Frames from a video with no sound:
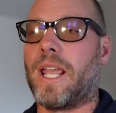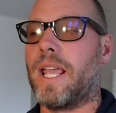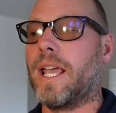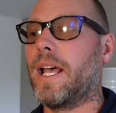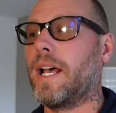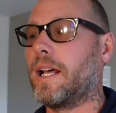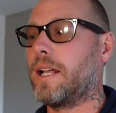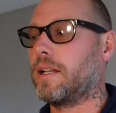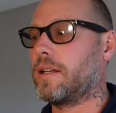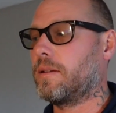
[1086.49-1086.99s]

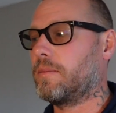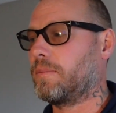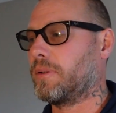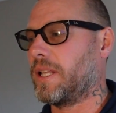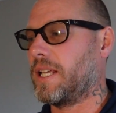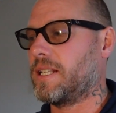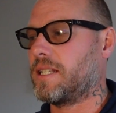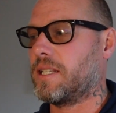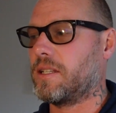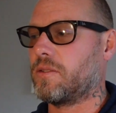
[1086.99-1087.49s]
and
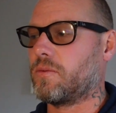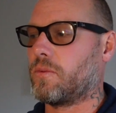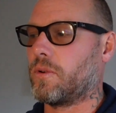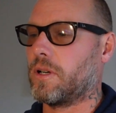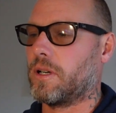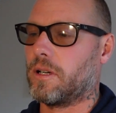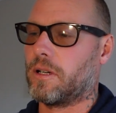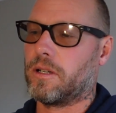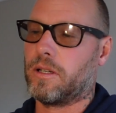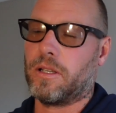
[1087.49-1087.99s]
places
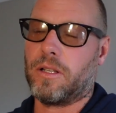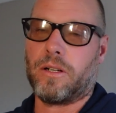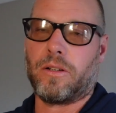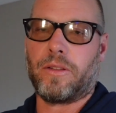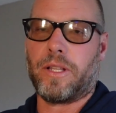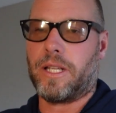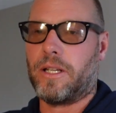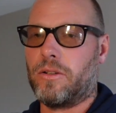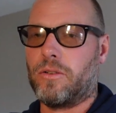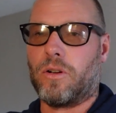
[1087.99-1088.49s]
where you know
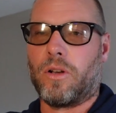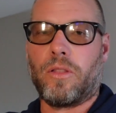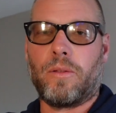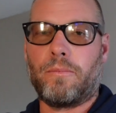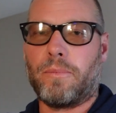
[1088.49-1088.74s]
they do all the